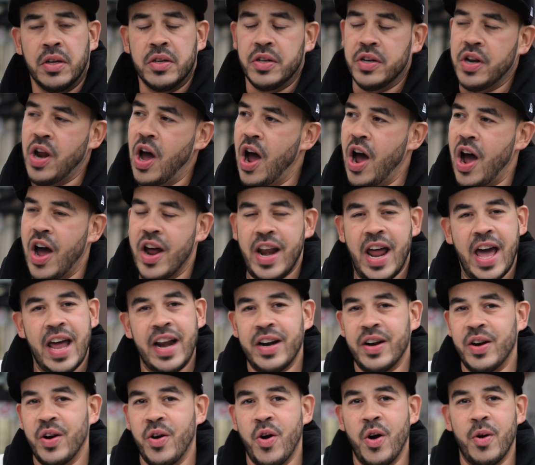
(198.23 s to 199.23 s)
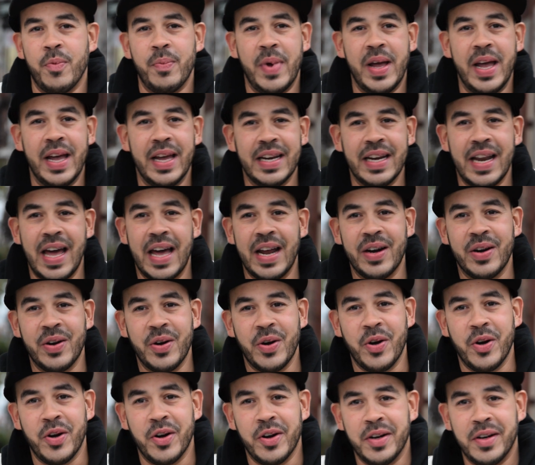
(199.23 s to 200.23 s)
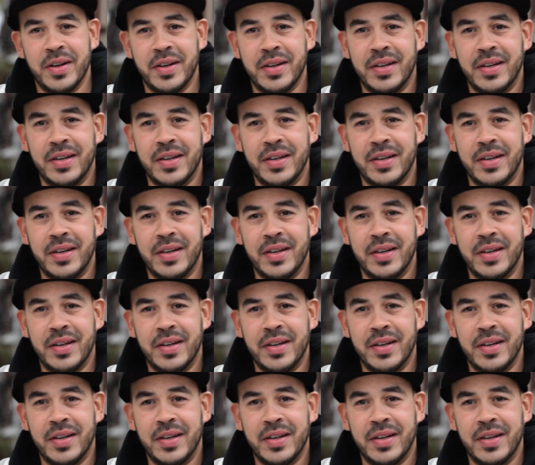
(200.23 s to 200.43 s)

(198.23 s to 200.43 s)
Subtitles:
Nah, not at all, man, not at all.